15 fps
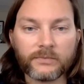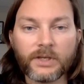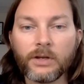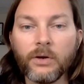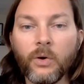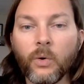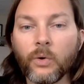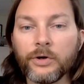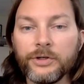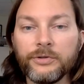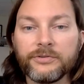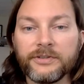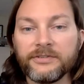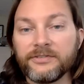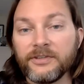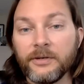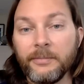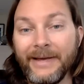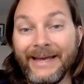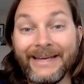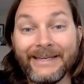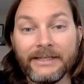or using some
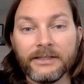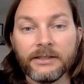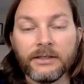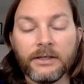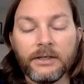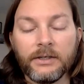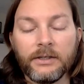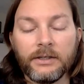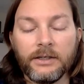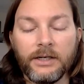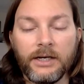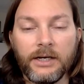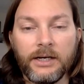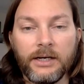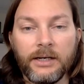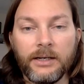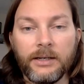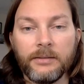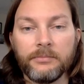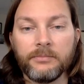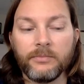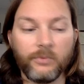aid,
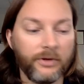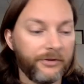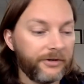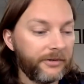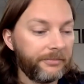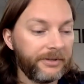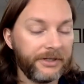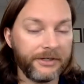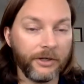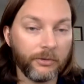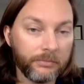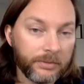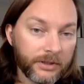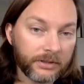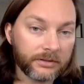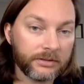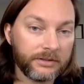whether it be a notebook,